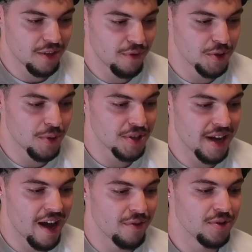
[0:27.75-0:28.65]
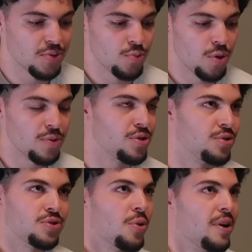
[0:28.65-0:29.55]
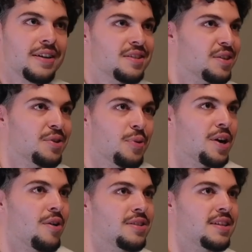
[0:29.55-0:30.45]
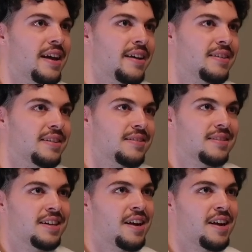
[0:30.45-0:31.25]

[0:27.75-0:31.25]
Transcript: the first question I have is, what was your story to where you are today in a